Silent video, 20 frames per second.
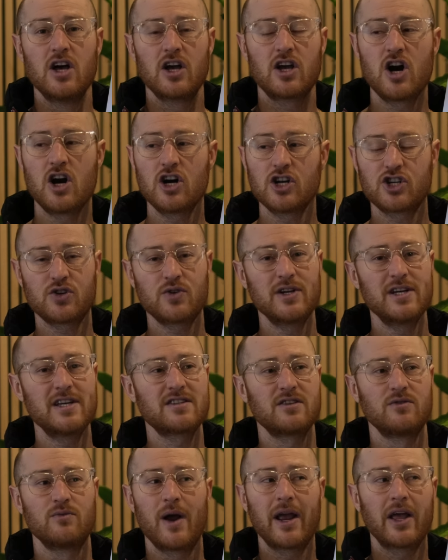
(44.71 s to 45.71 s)

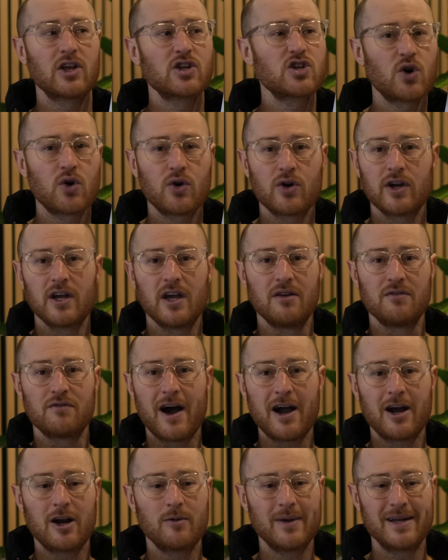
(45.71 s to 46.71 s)
countries and regulatory
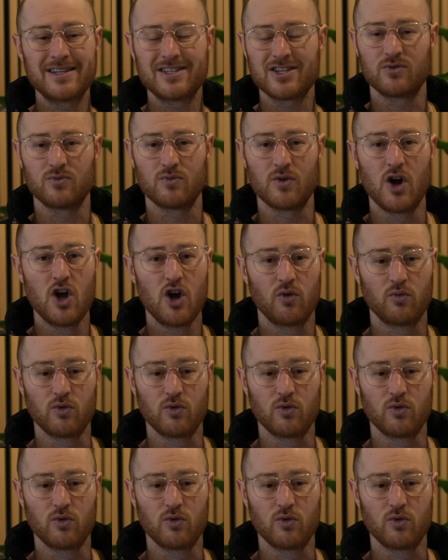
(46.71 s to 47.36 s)
environments and